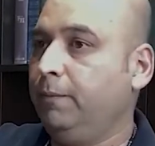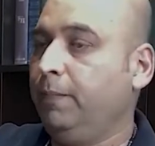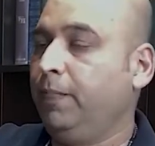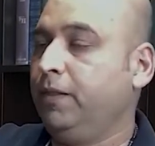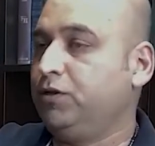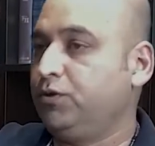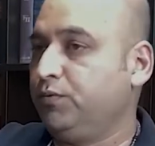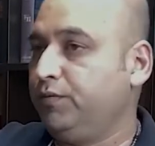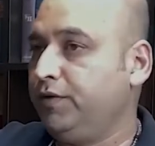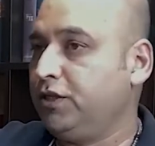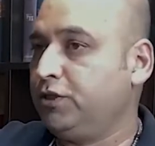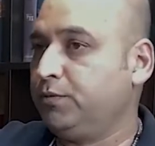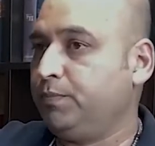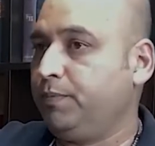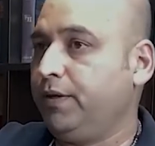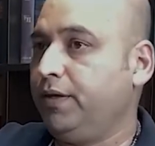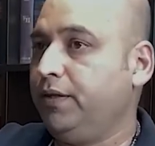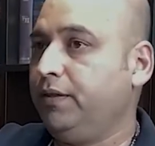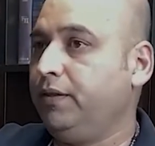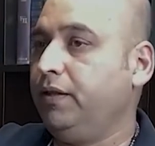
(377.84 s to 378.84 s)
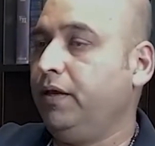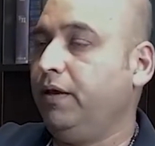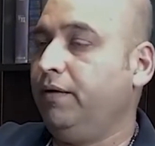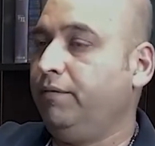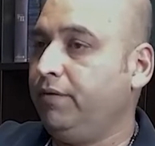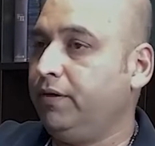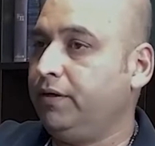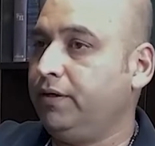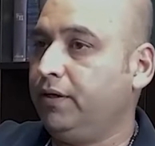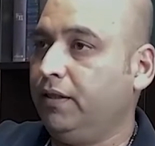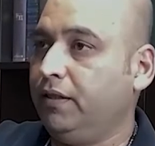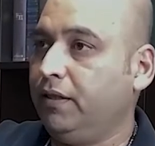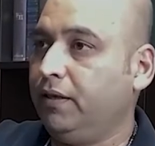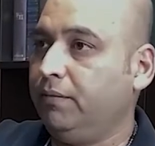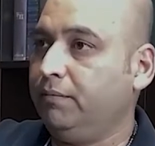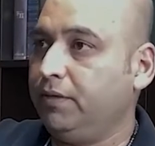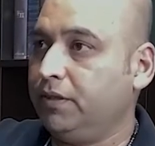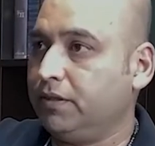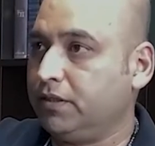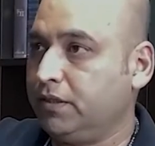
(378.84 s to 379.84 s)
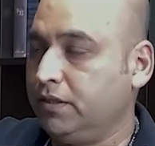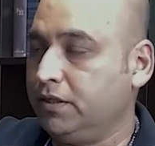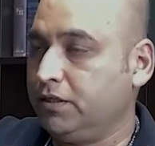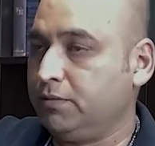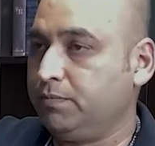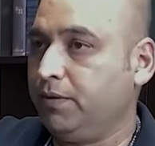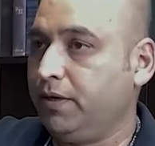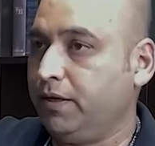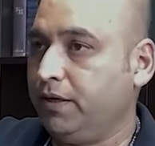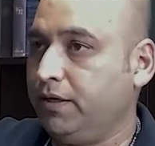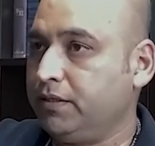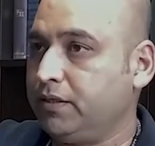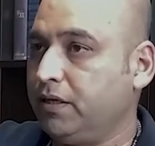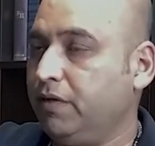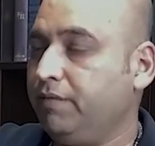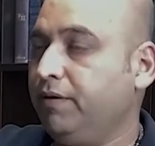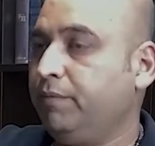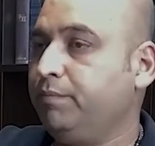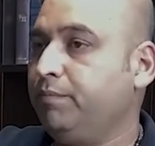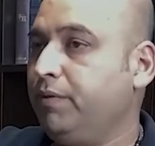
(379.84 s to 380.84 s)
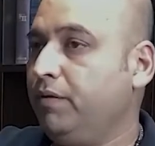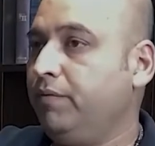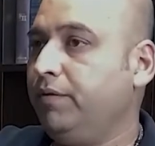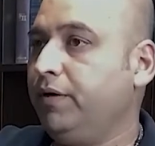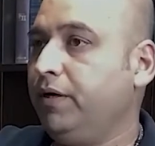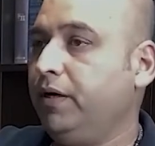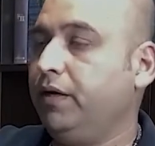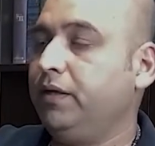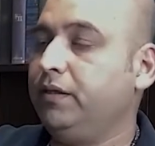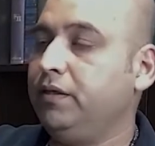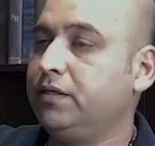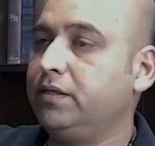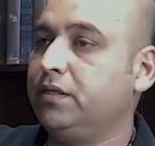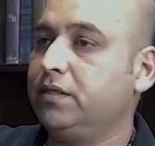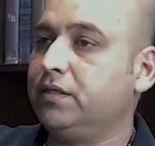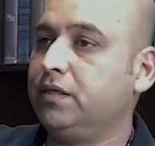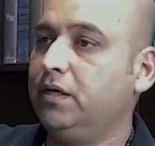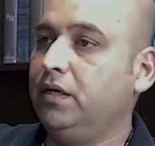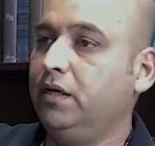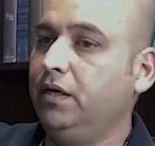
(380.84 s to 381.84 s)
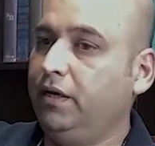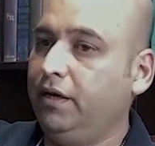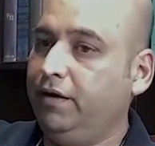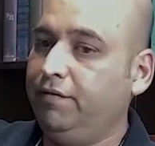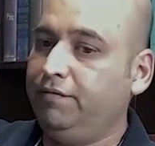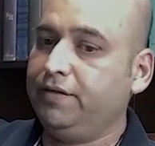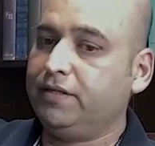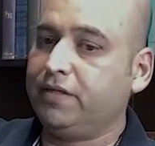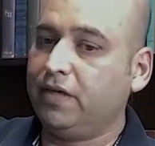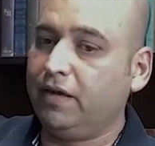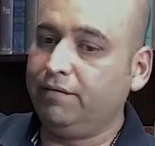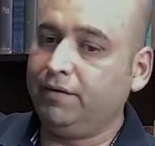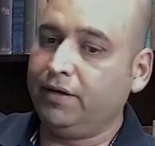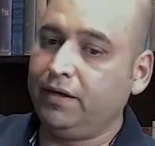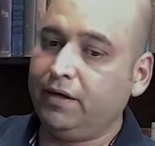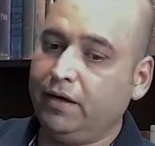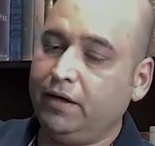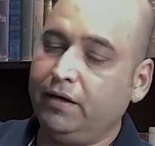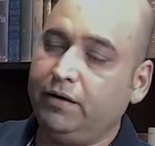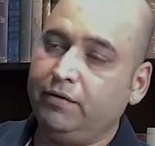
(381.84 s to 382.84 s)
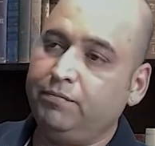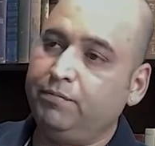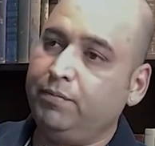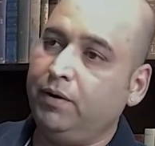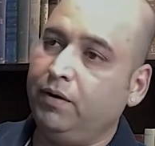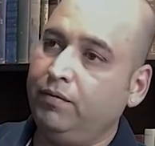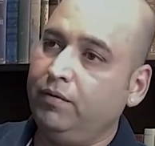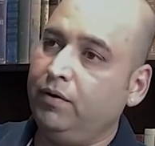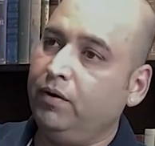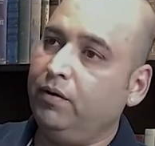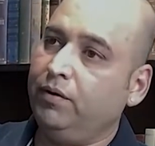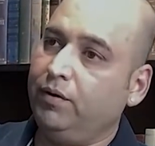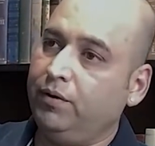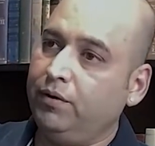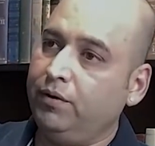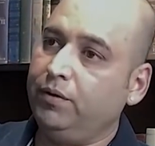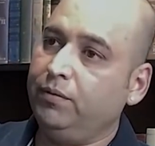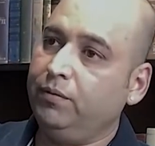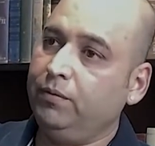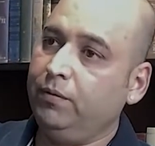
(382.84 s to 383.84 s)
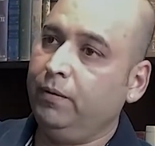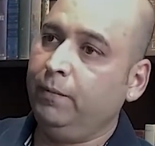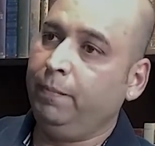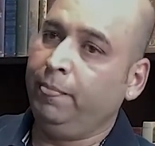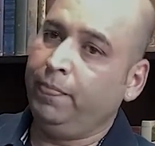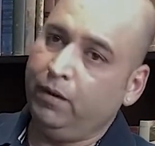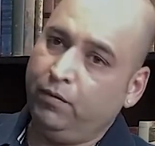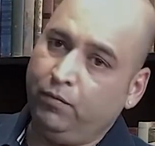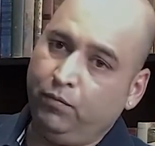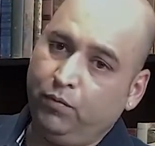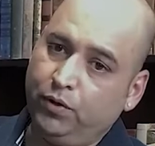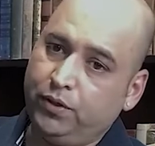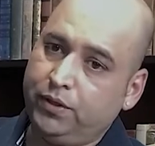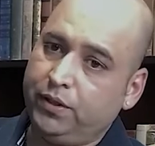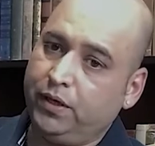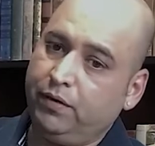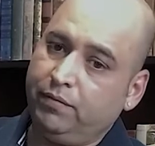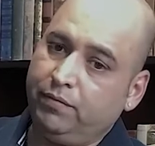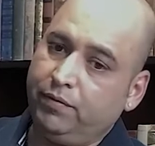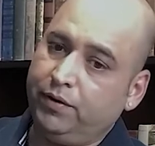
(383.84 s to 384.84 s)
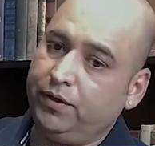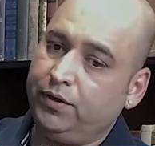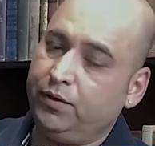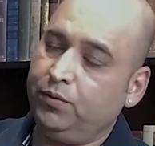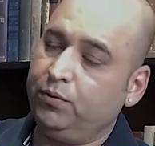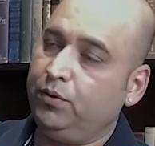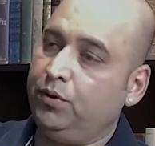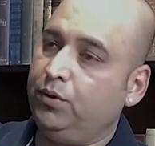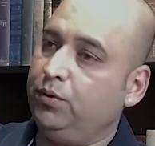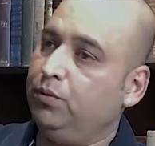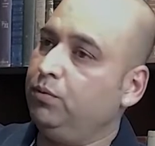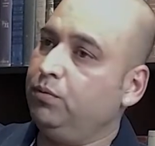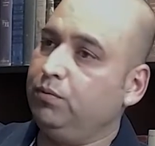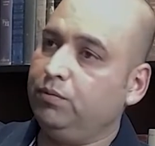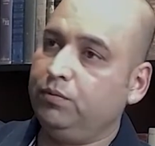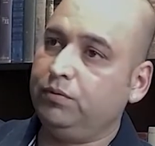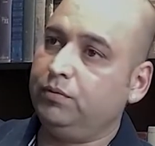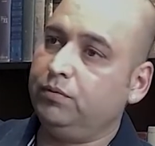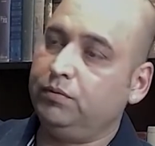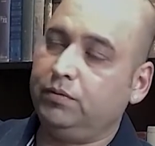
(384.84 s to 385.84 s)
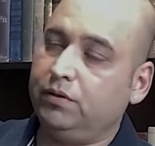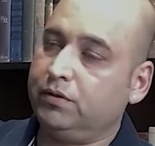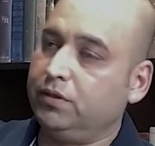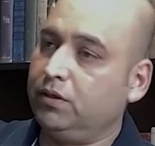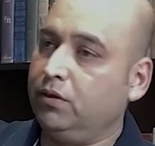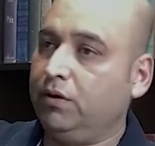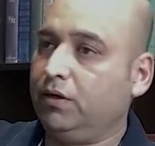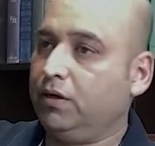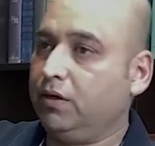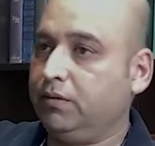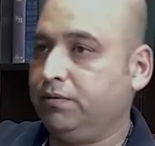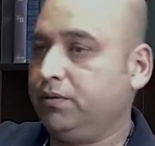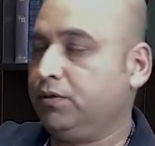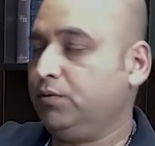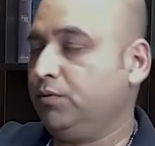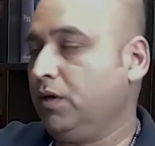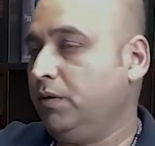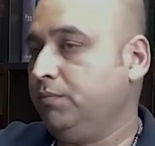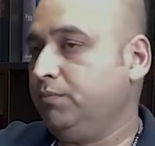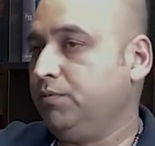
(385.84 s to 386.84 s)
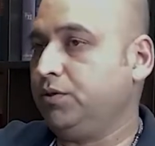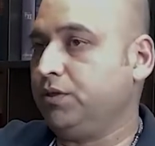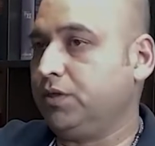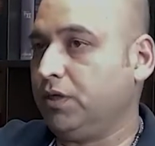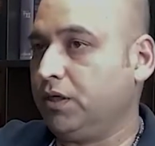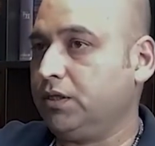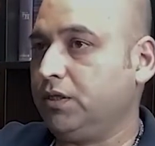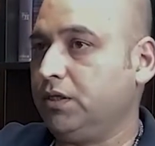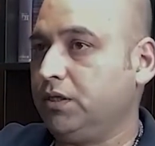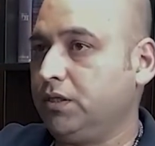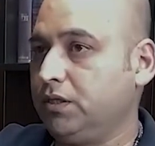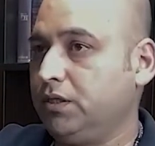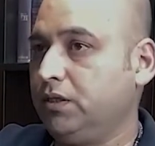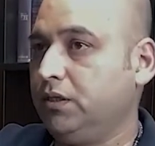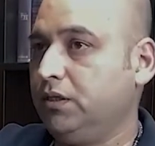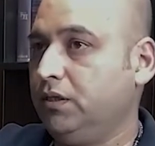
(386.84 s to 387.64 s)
So we explain them, we tell them this planet is having power, and this is, if it's having negative power onto you, whatever you do, this will not to come to success.